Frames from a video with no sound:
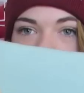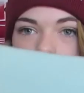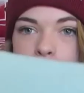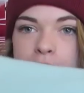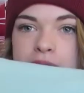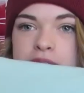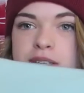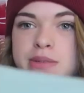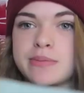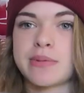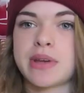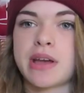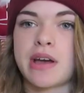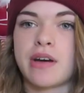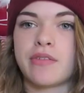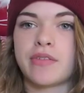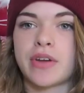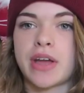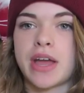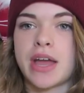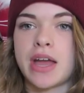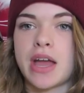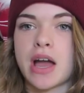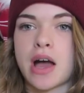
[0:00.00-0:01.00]
It reminds me
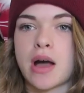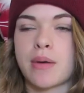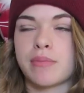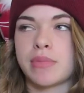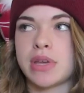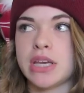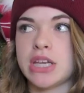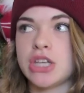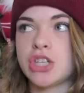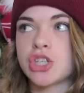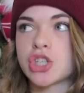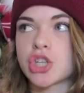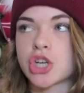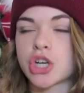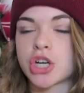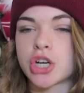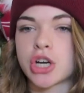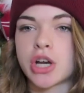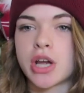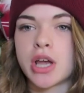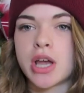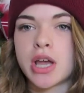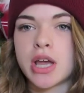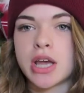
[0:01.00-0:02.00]
of a um,
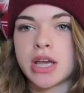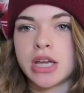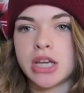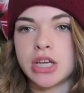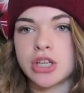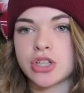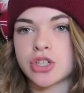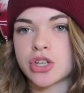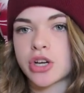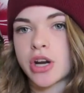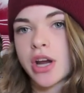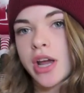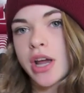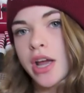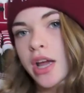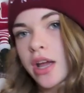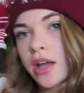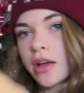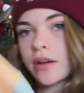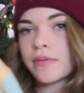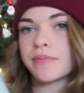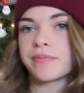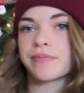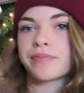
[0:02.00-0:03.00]
Easter Easter
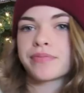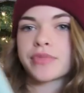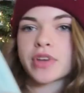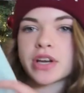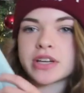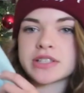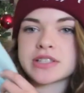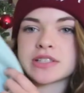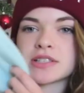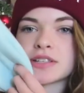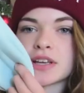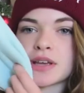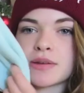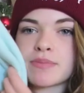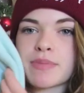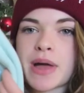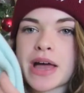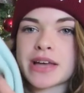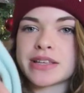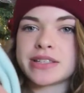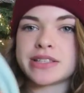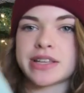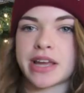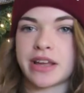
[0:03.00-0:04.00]
egg because it's like
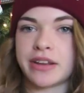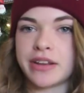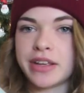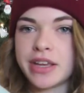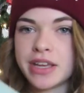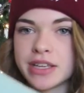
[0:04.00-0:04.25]
pastel-y